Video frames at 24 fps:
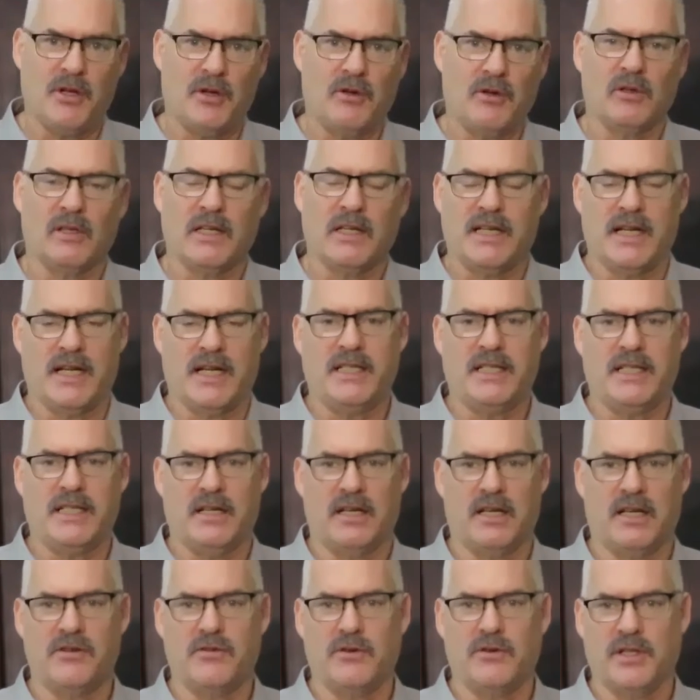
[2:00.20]
in the early
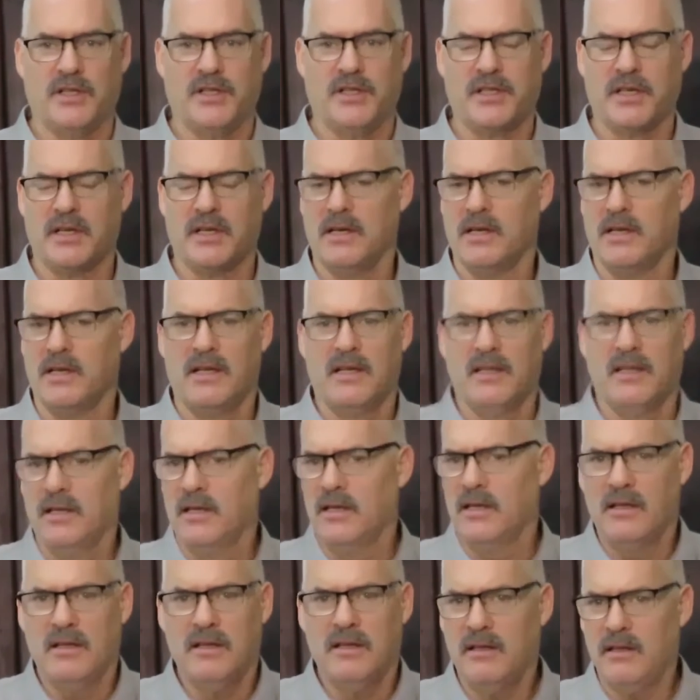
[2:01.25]
1900s,
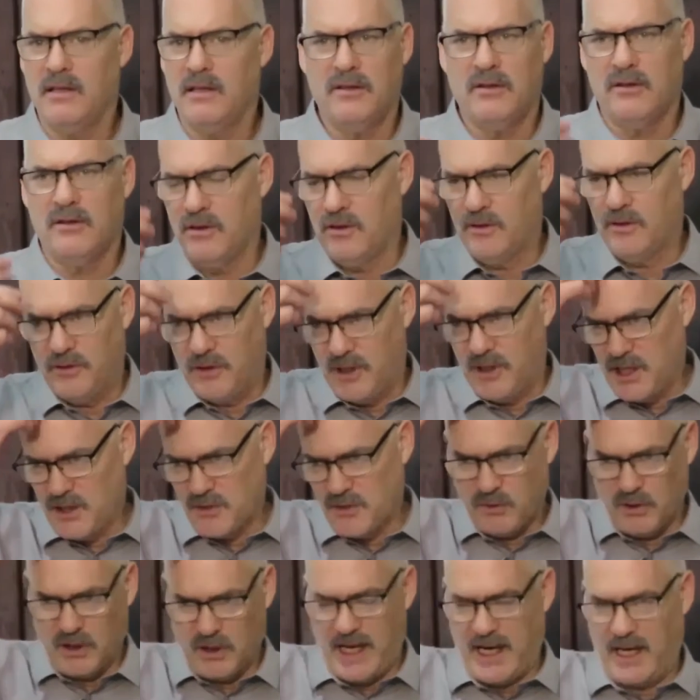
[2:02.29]

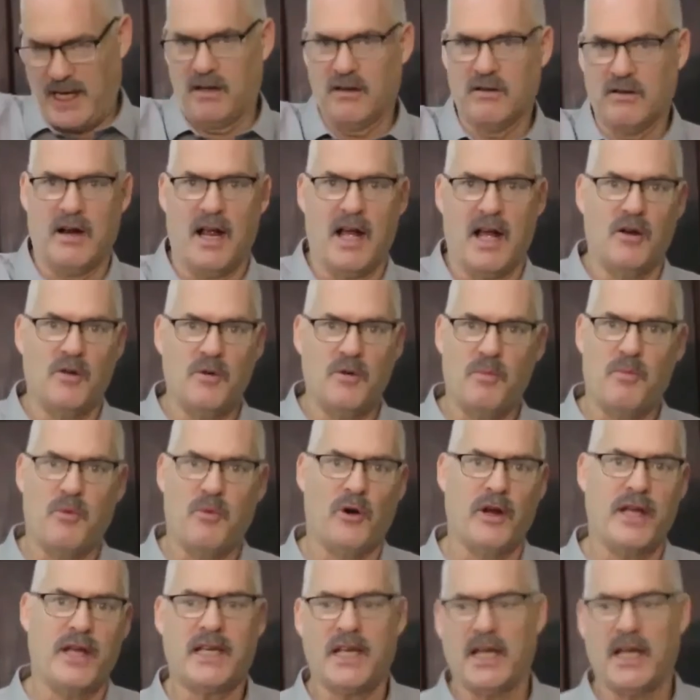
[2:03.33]
these were like
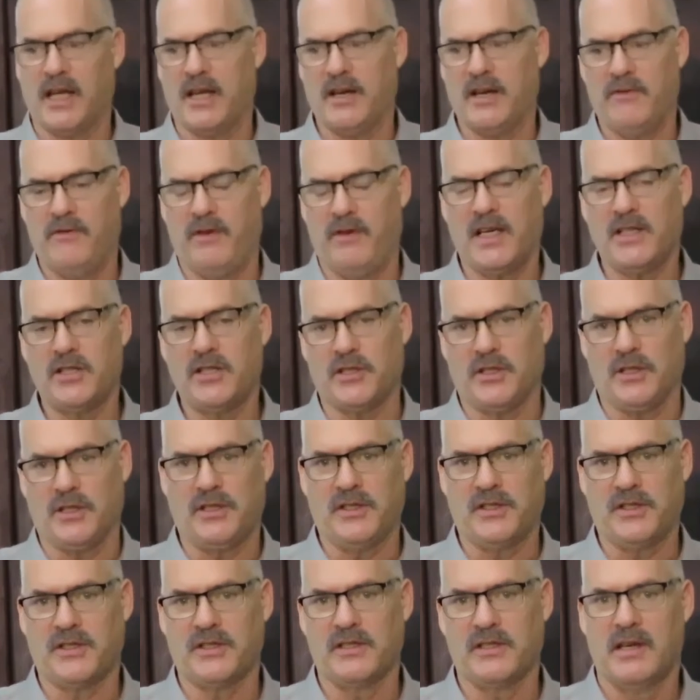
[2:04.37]
groundbreaking
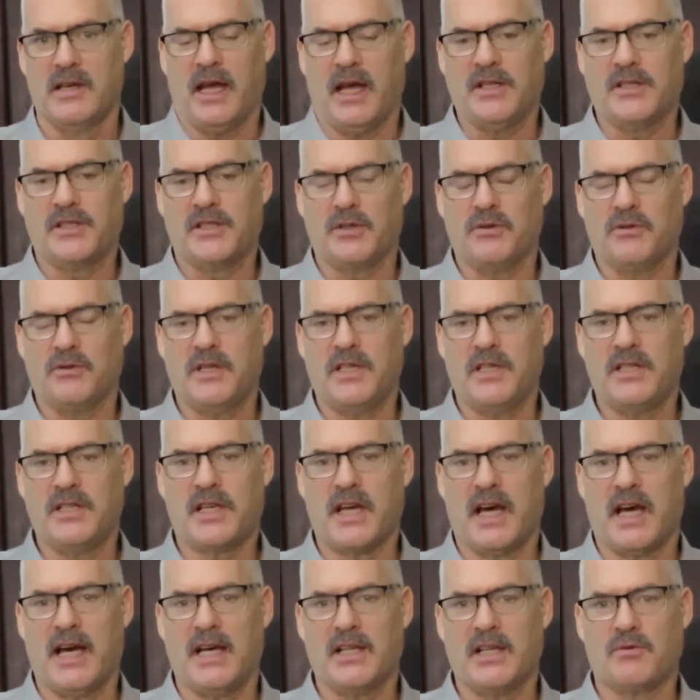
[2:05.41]
innovations. And so these
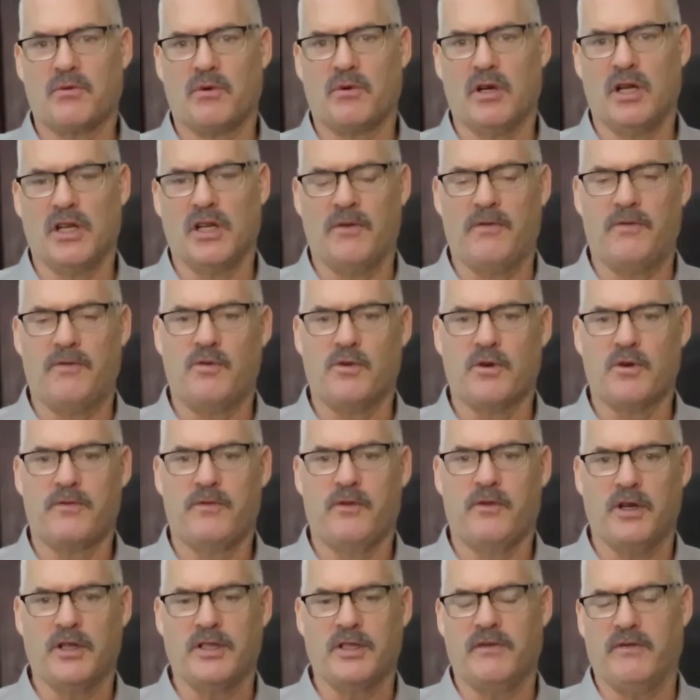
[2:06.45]
guys were on the
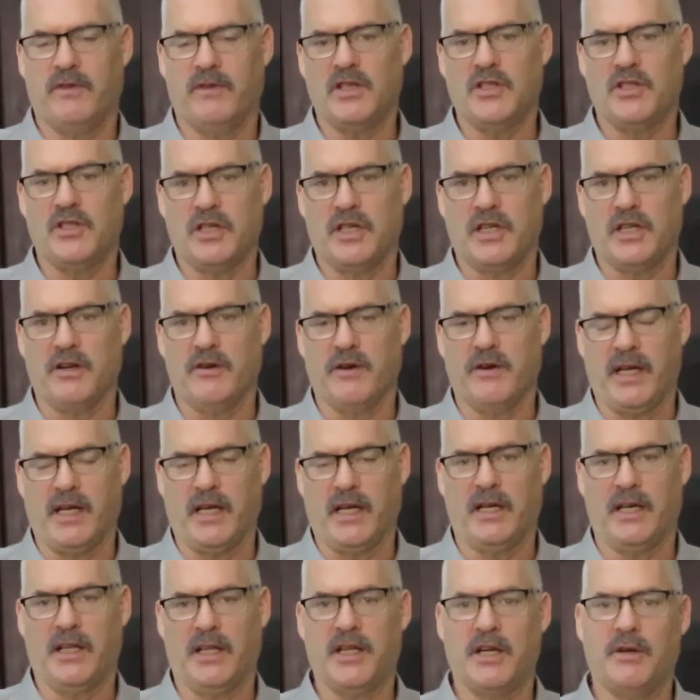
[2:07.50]
forefront of
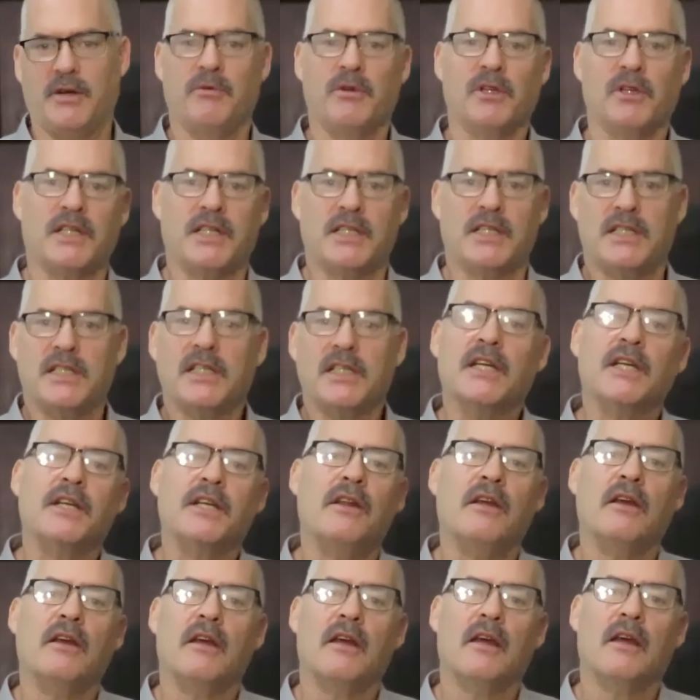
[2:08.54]
engineering, and they really
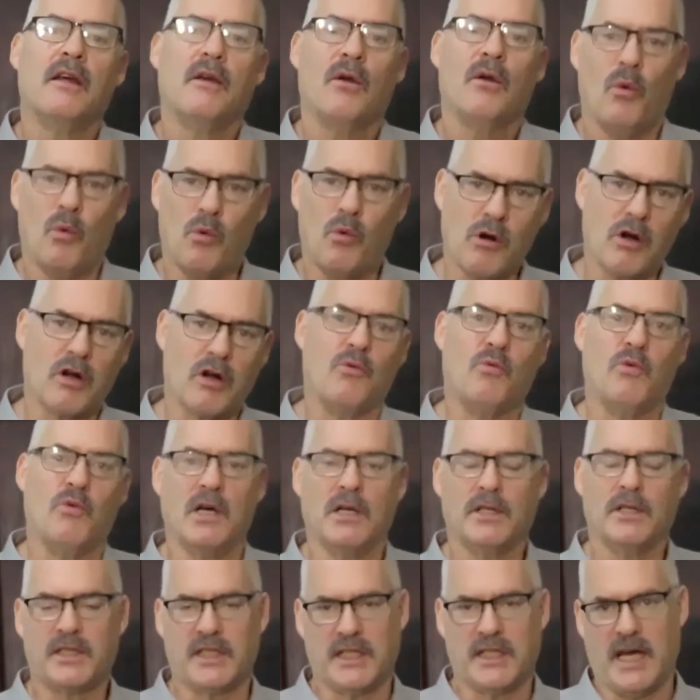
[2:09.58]
did work
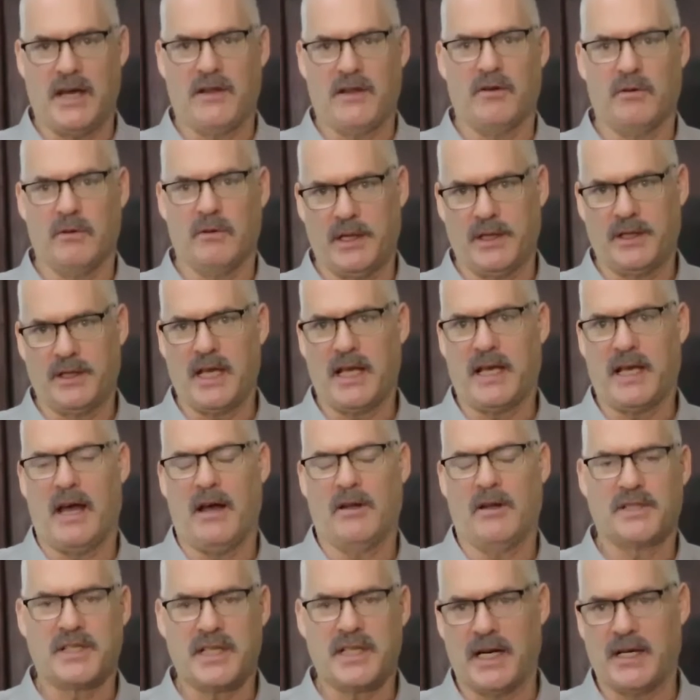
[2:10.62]
well together and think
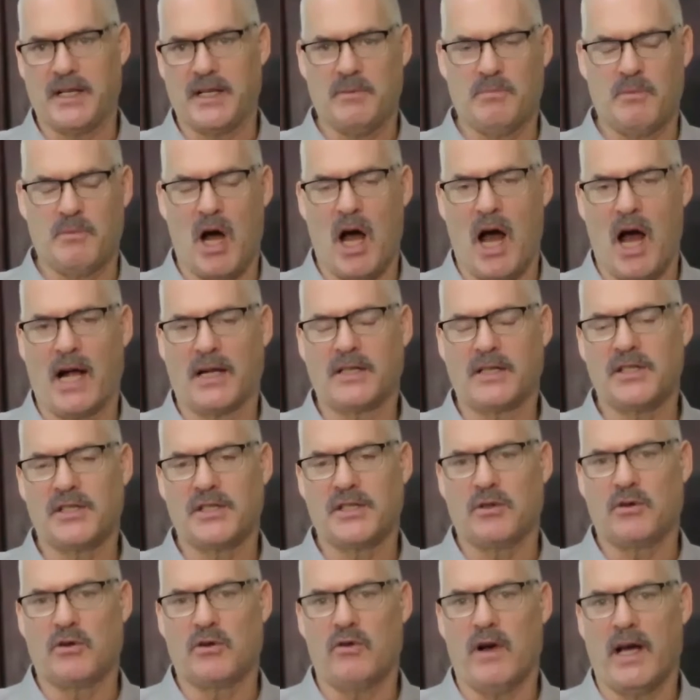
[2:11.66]
outside of the box. And
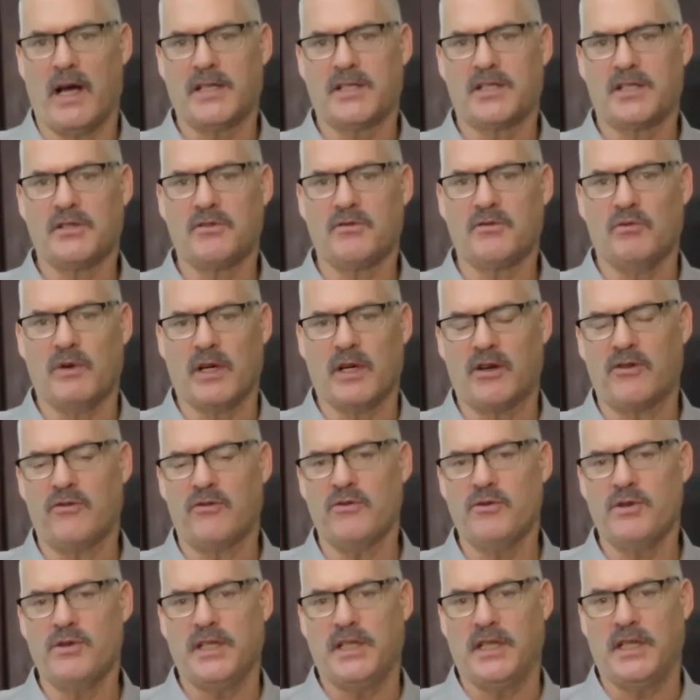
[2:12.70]
so Chrysler
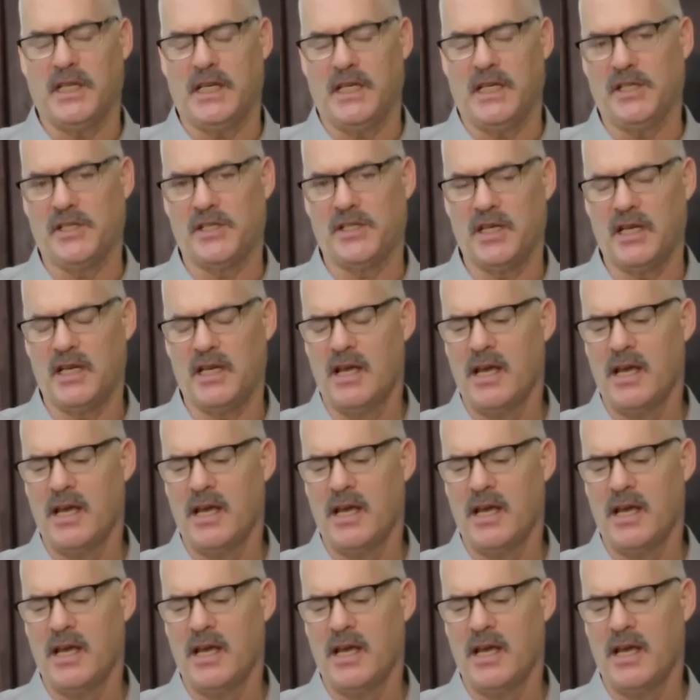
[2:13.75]
recruited these.